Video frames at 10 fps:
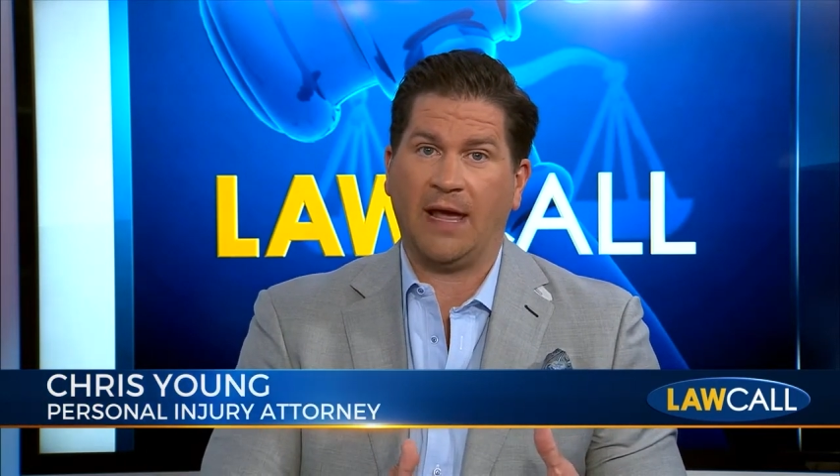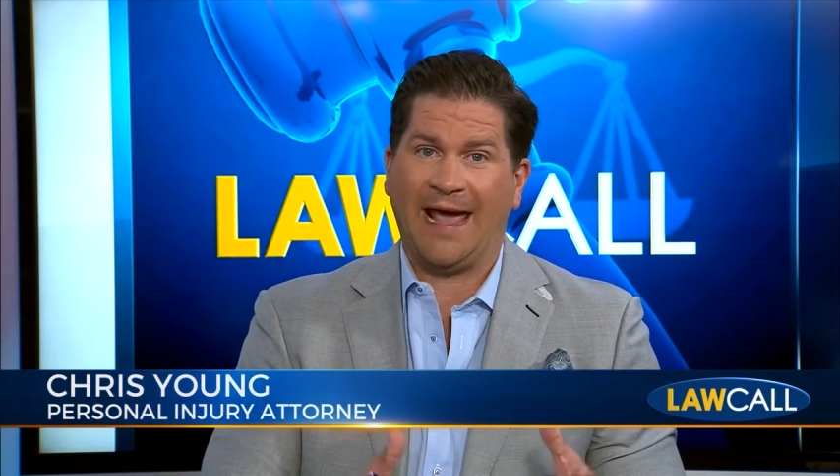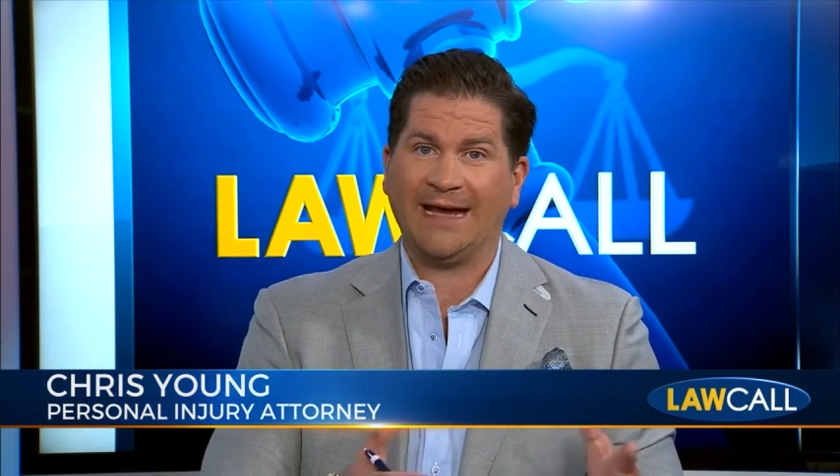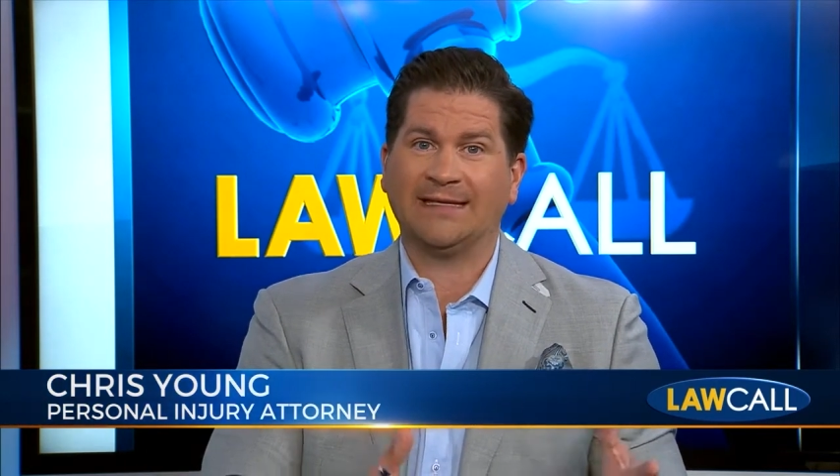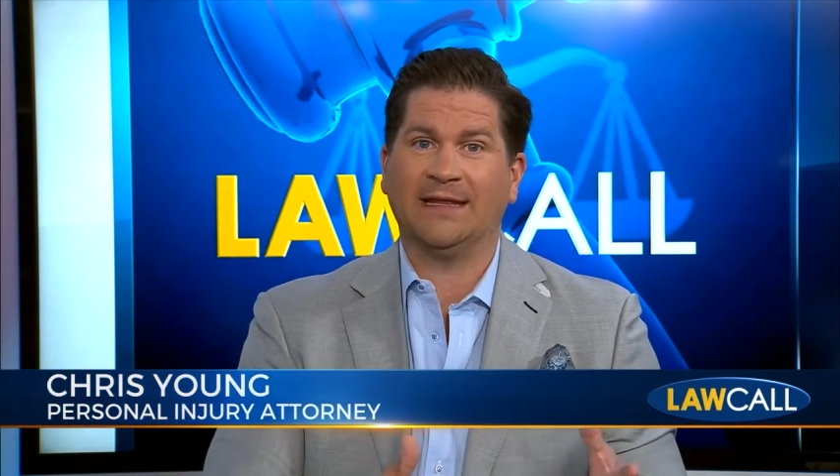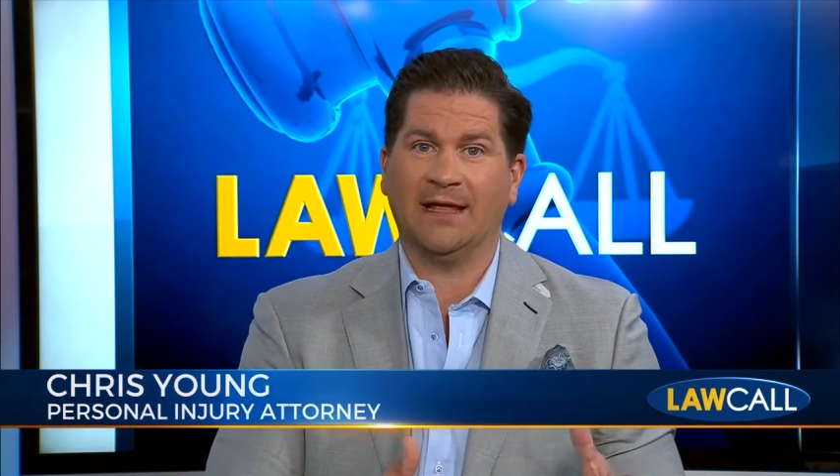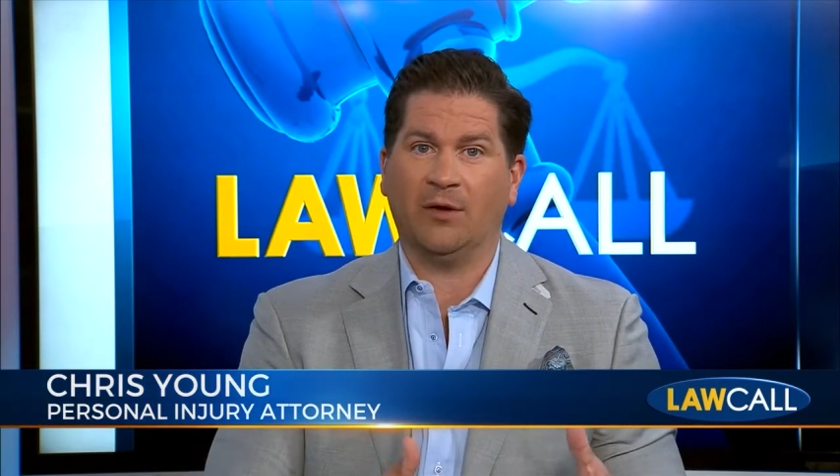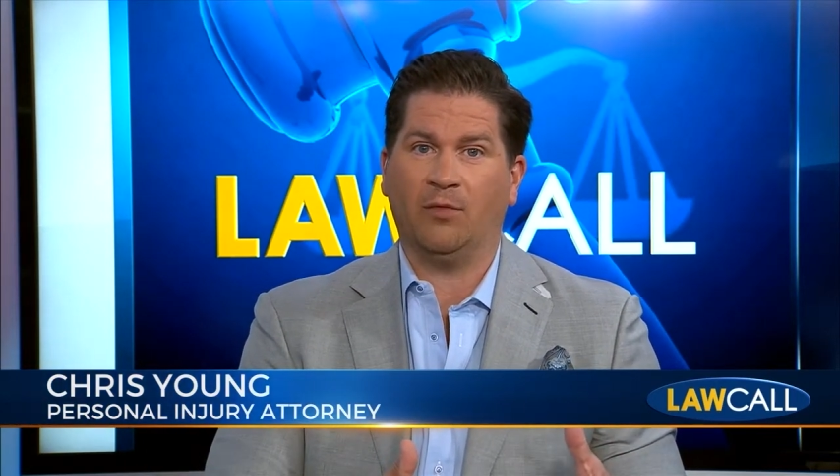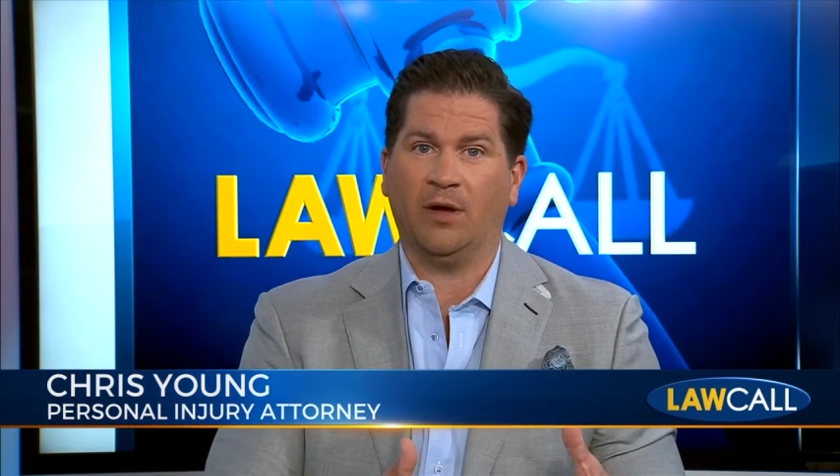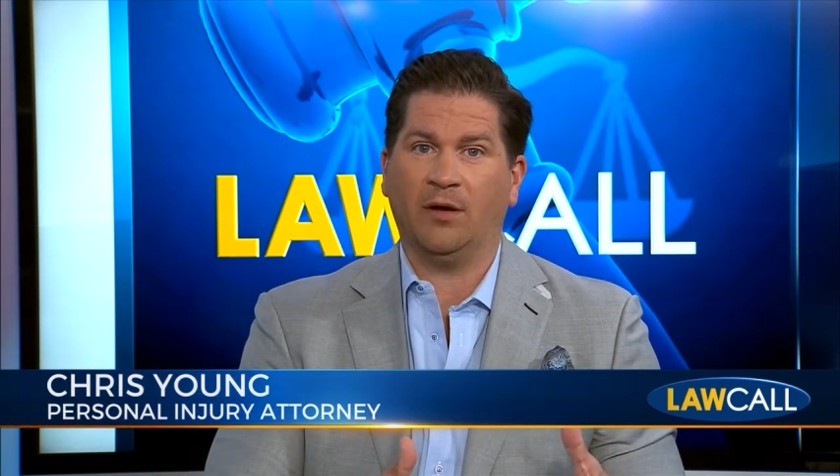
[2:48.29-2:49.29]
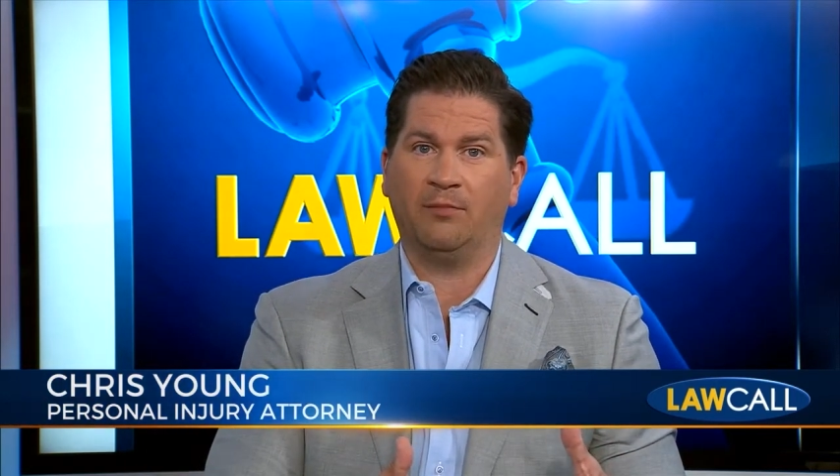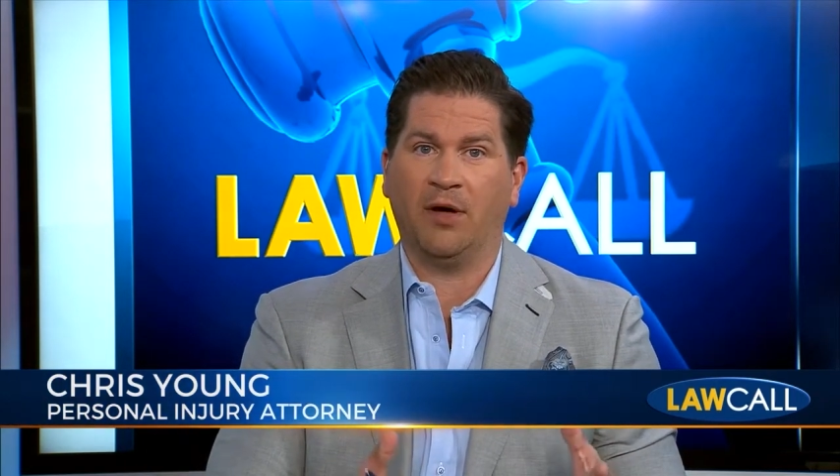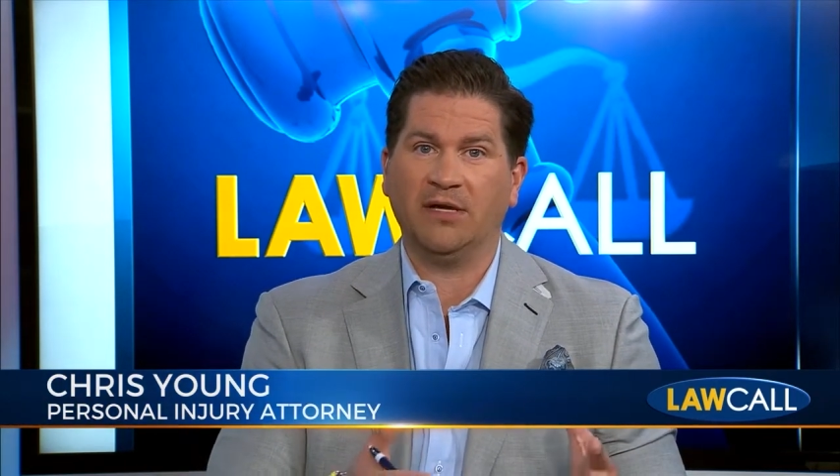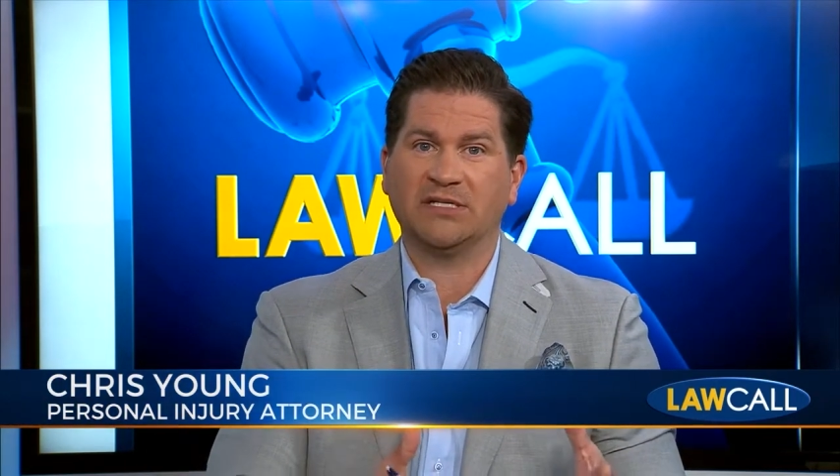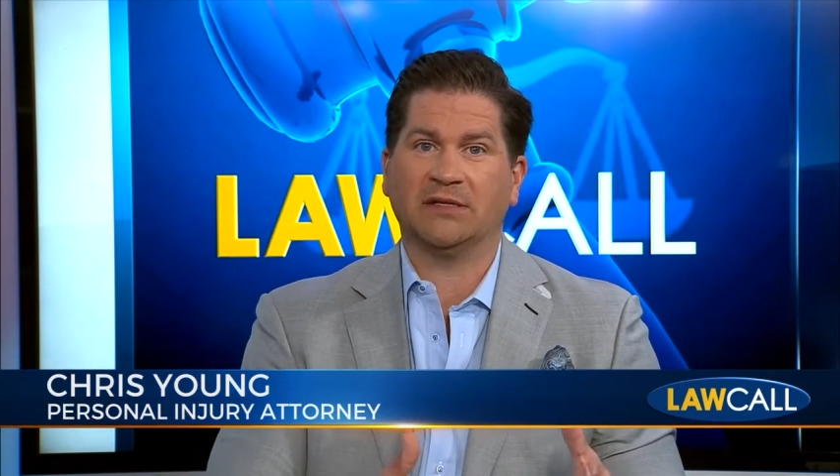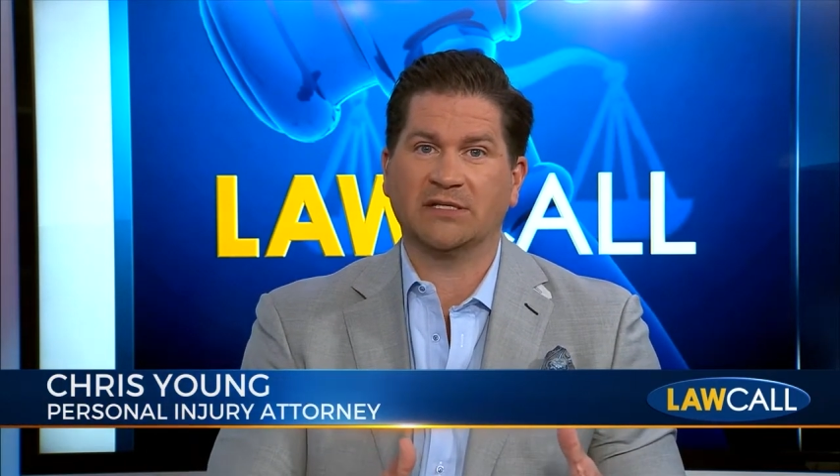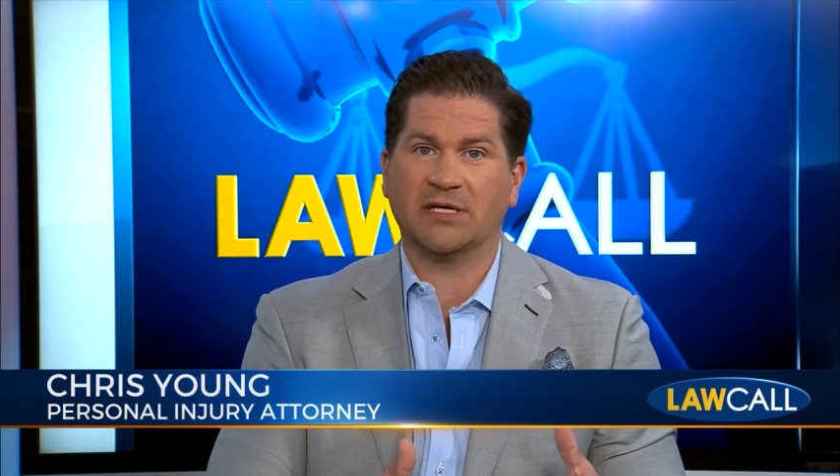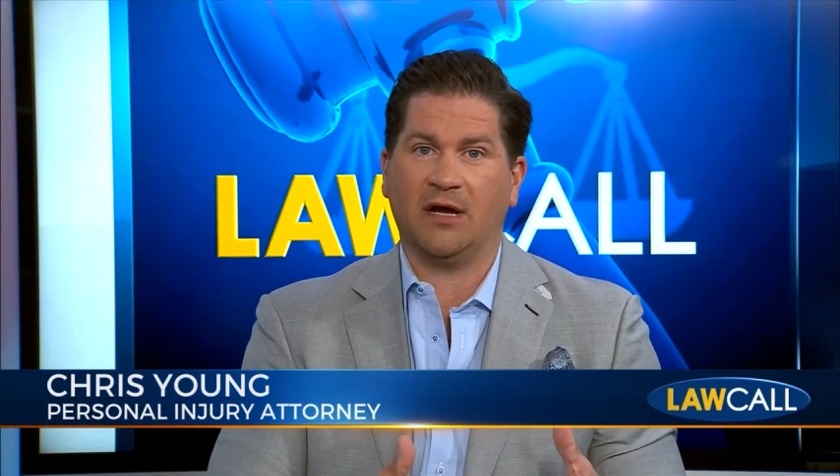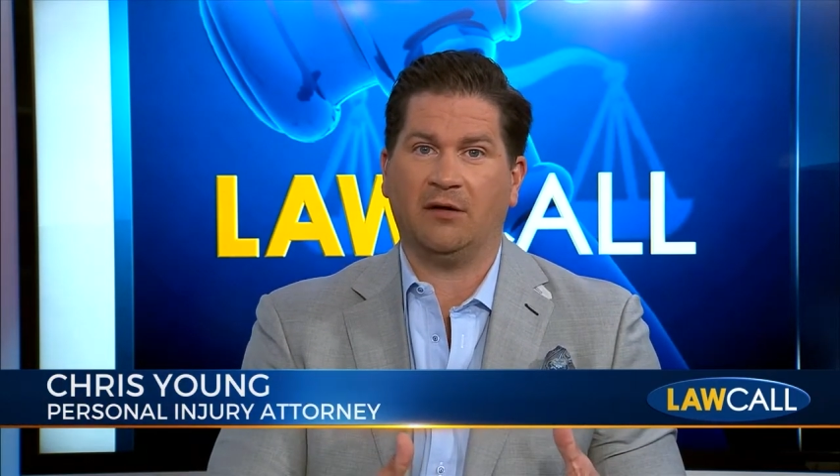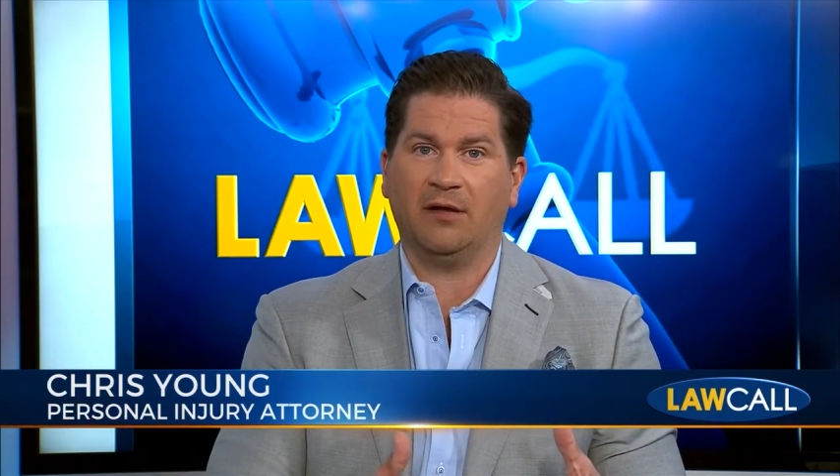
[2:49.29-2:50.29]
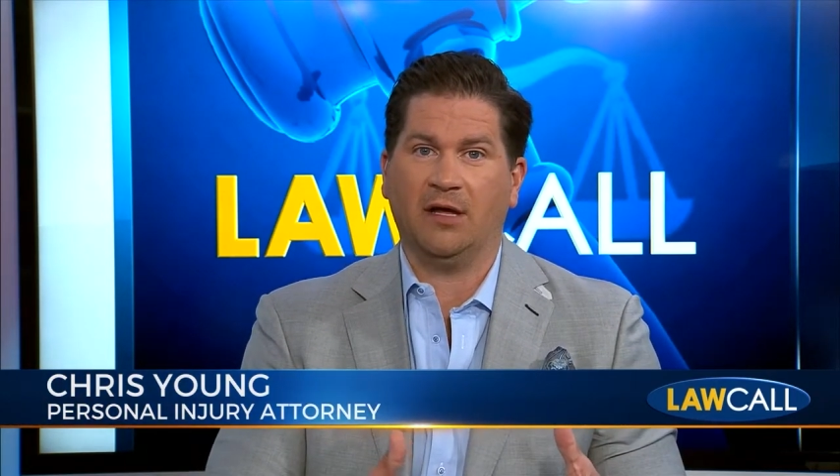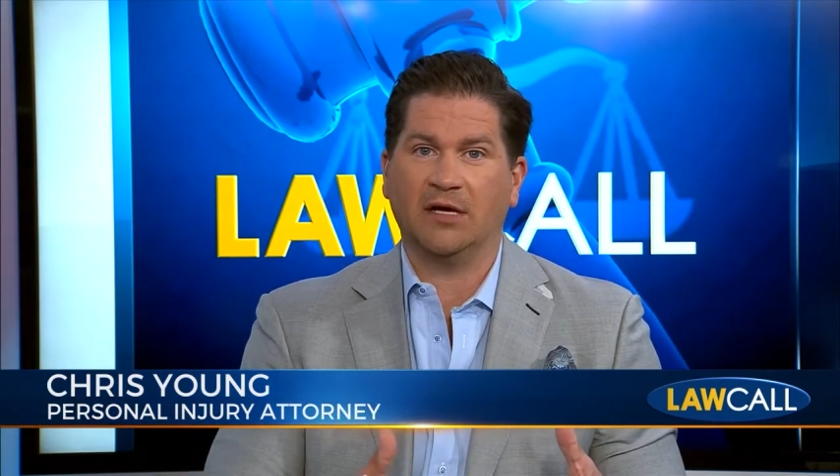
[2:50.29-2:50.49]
acting that way, punishing the child,